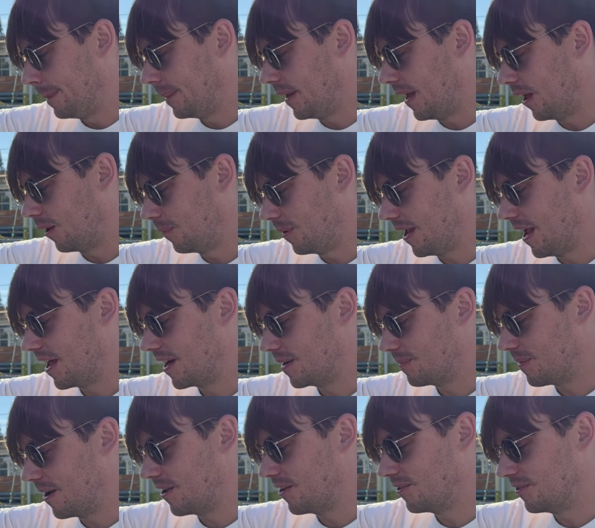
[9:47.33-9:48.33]
I'll be adding
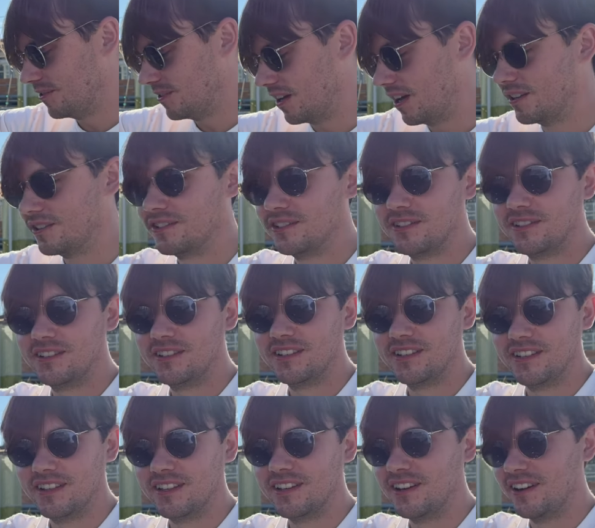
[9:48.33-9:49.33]
my own touch
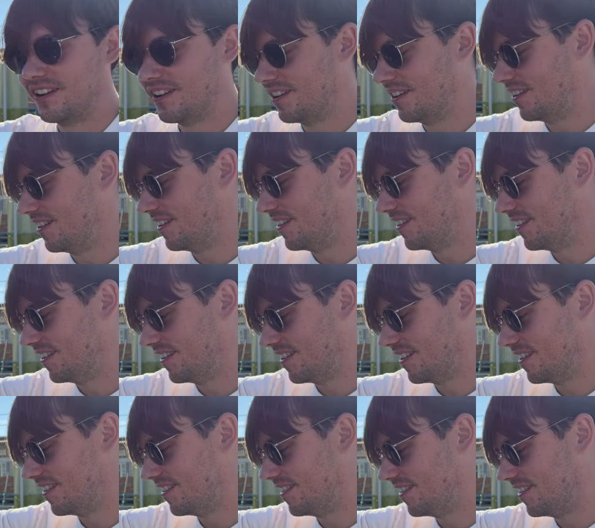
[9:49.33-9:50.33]
to the car,
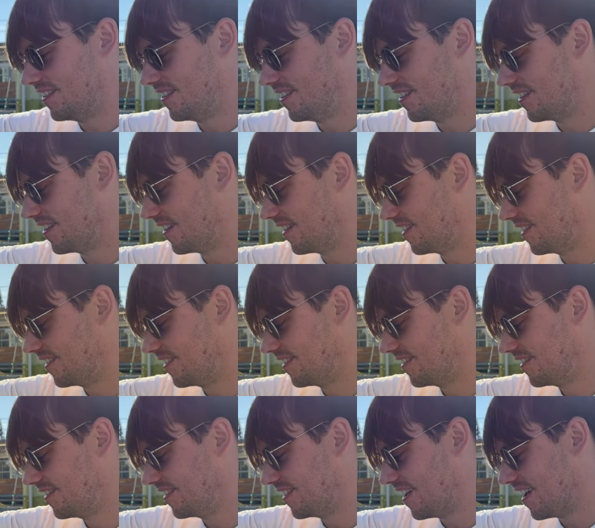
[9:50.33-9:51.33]
and
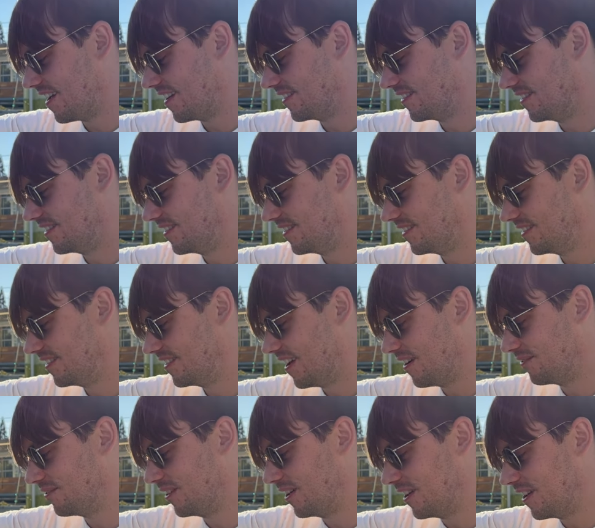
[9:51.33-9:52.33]
uh, yeah,
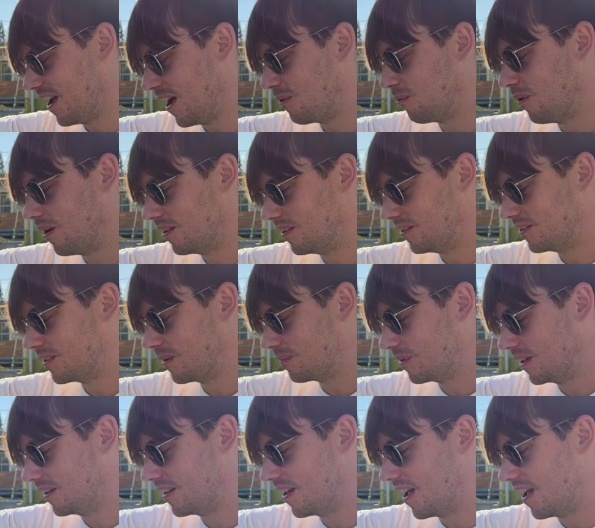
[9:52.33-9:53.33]
definitely I want
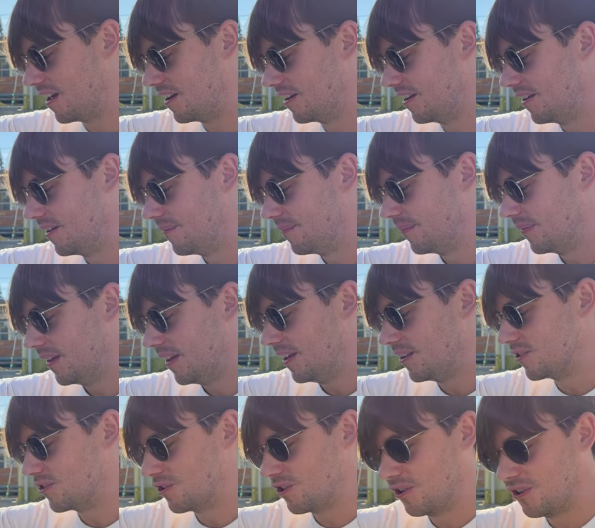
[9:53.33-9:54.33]
something that
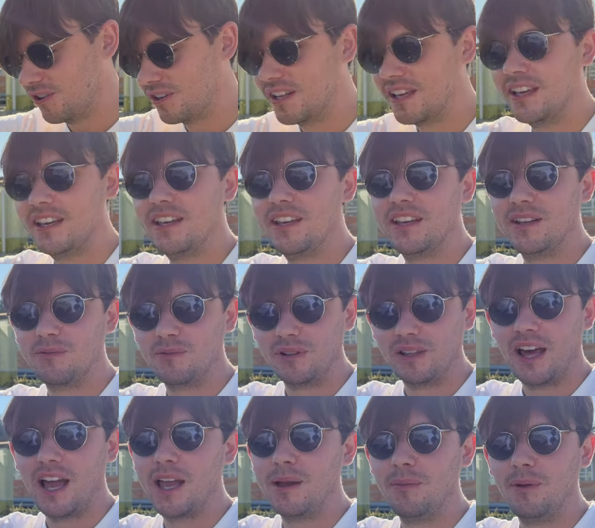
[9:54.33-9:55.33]
is turnkey and
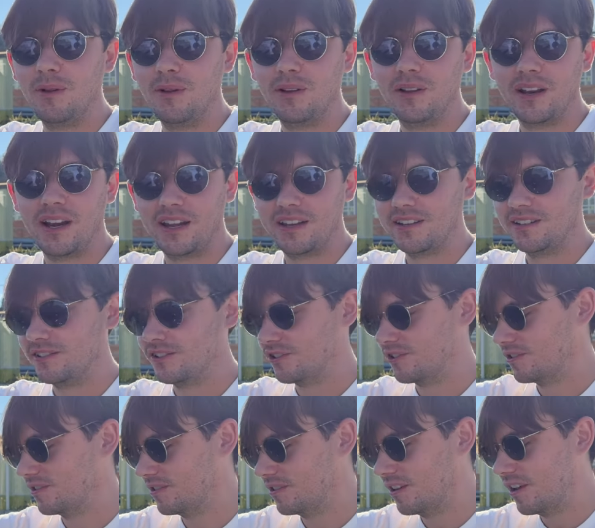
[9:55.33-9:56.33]
reliable, and I can
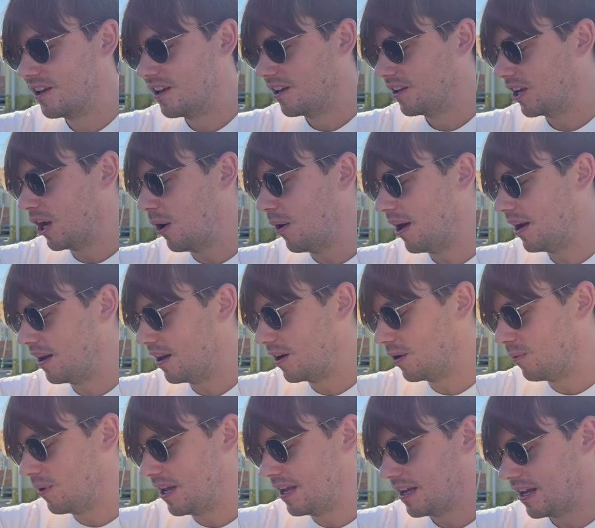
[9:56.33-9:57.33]
just go out on a
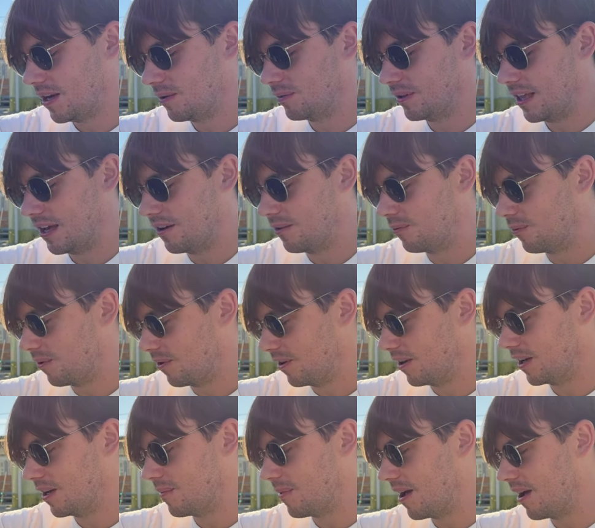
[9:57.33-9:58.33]
weekend without
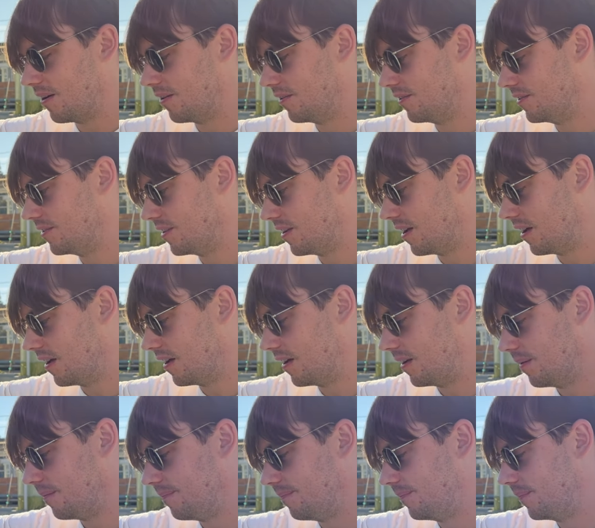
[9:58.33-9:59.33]
worrying about
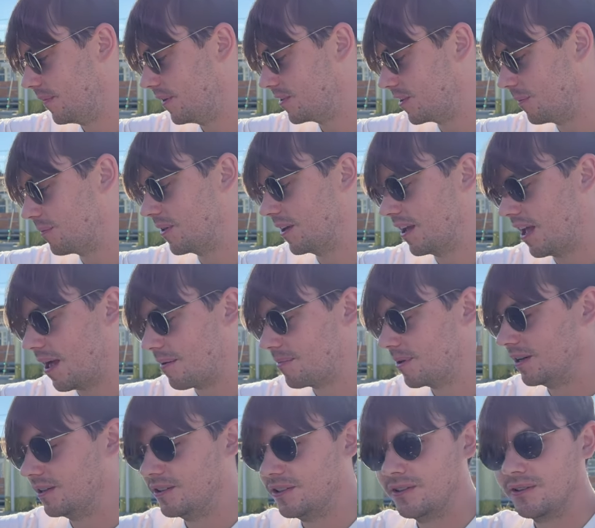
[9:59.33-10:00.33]
um, something
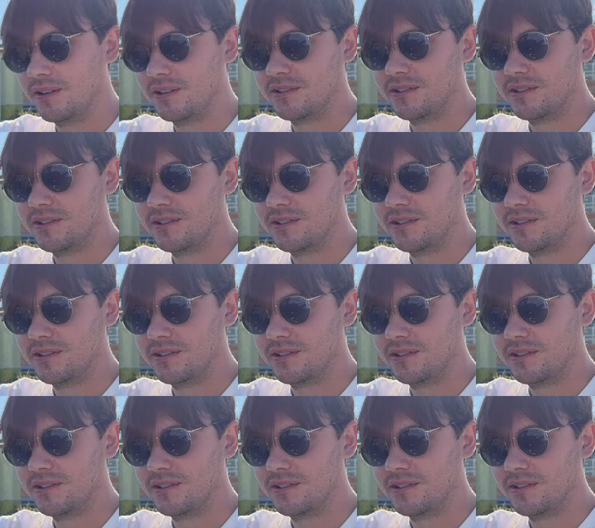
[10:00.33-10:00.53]
happening to it.